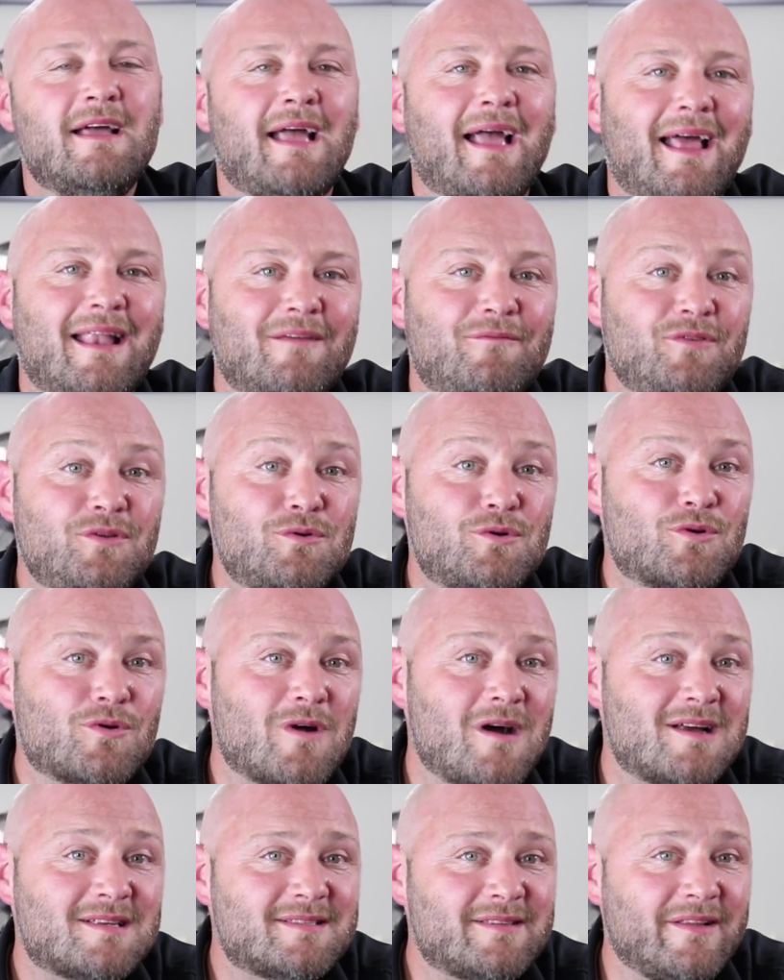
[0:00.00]
and if you
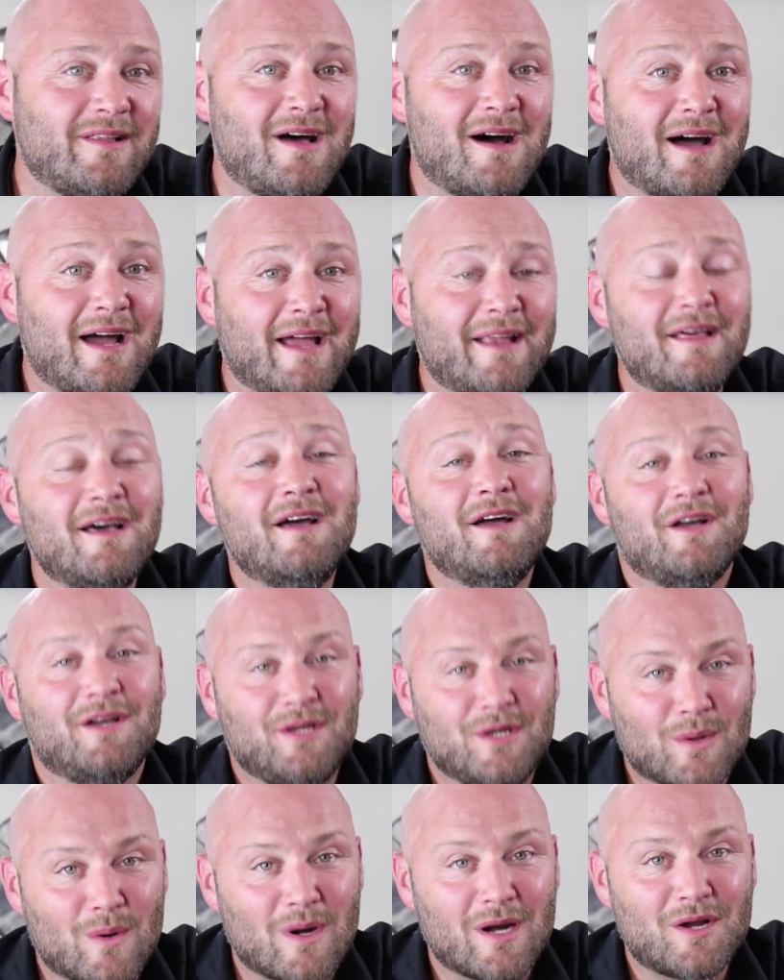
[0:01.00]
cross the line,
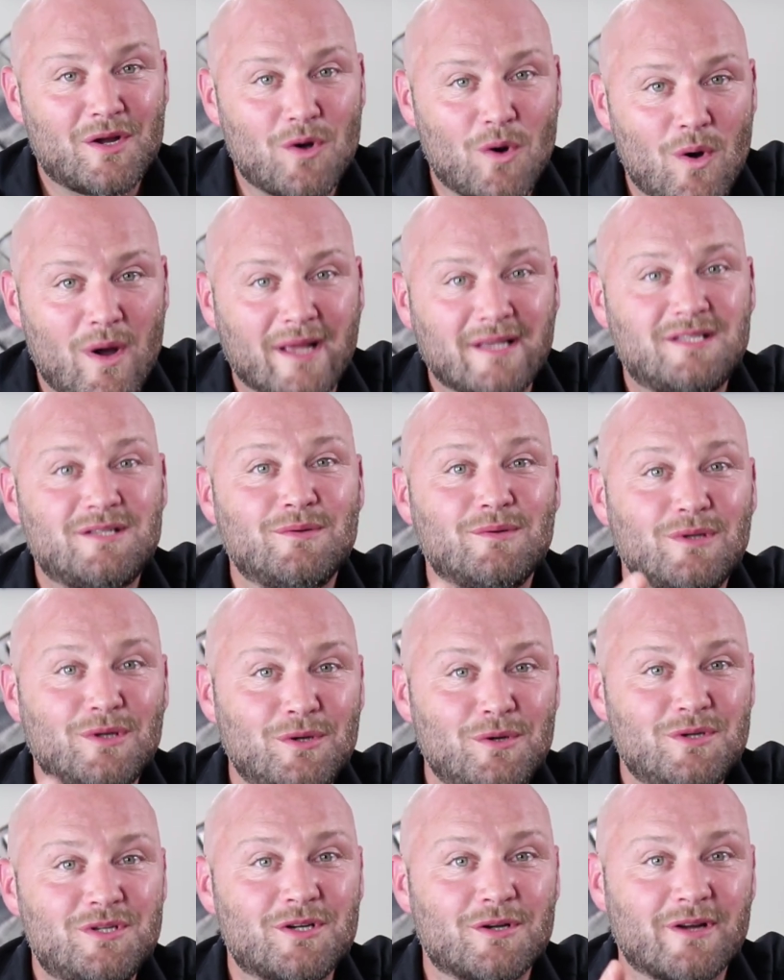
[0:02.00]
you're going to
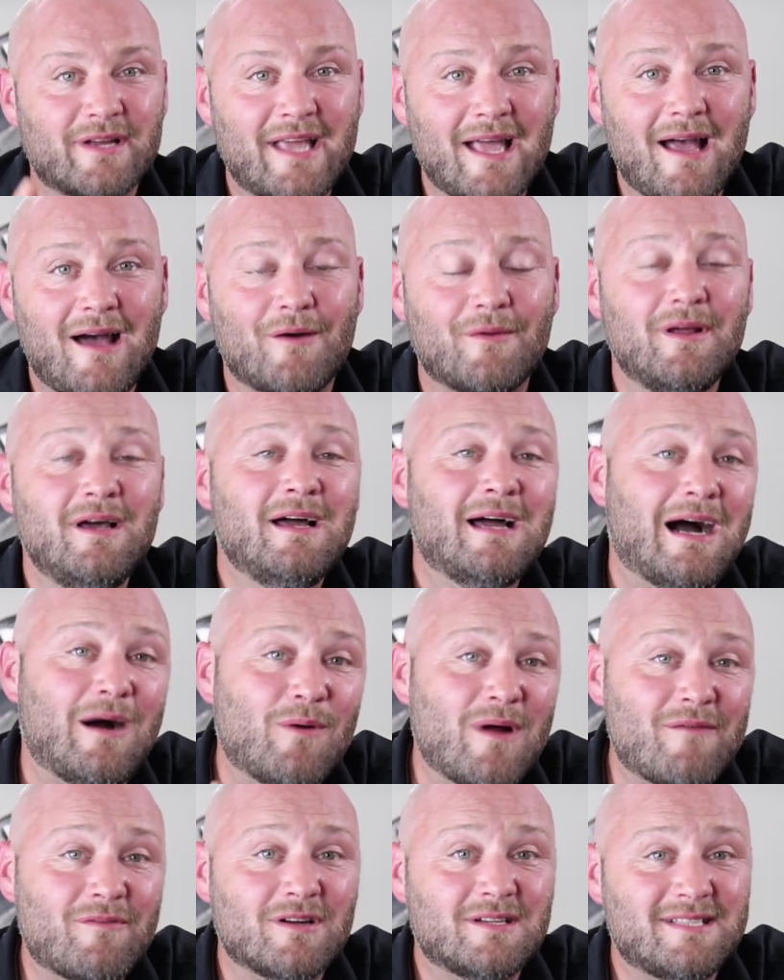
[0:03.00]
lose your account.
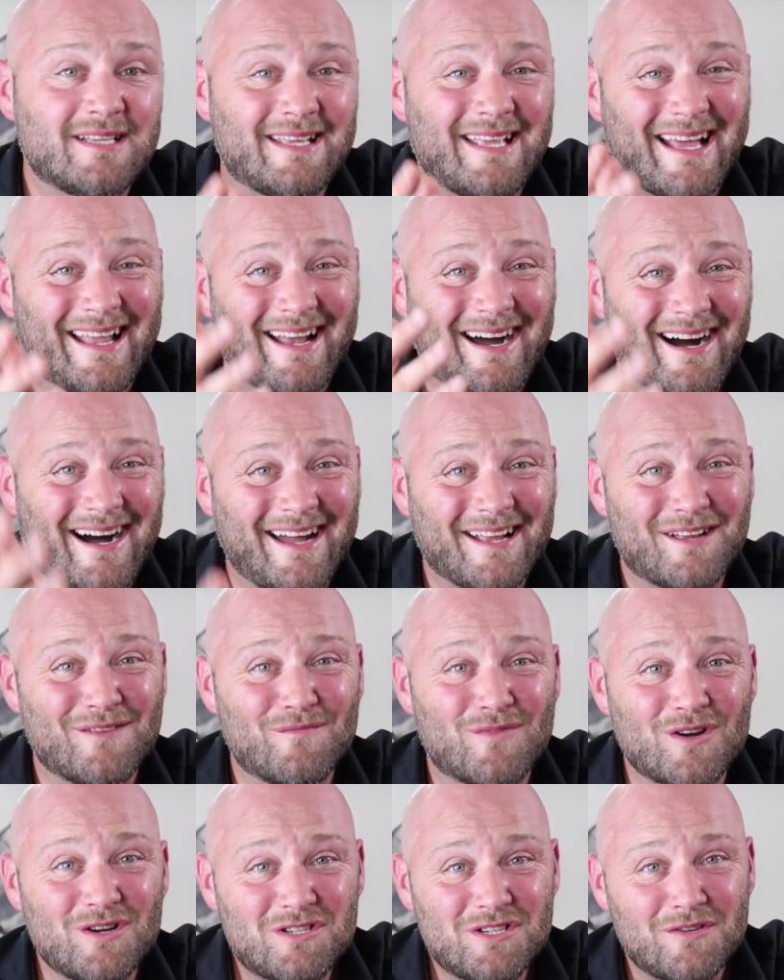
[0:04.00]
However, to get high
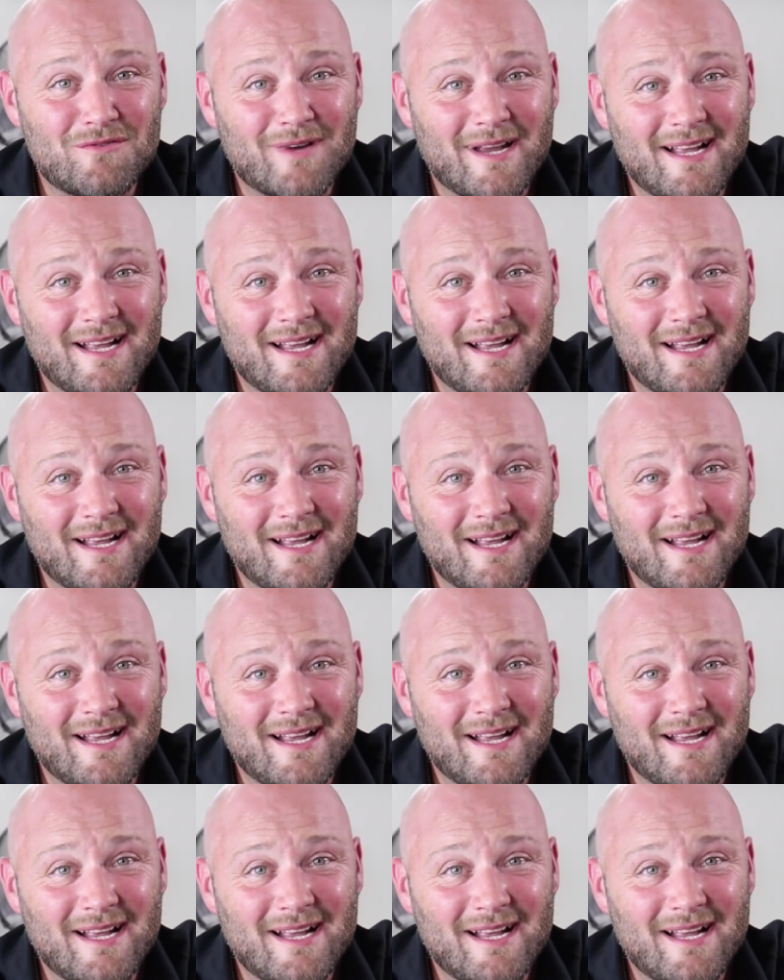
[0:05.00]
conversion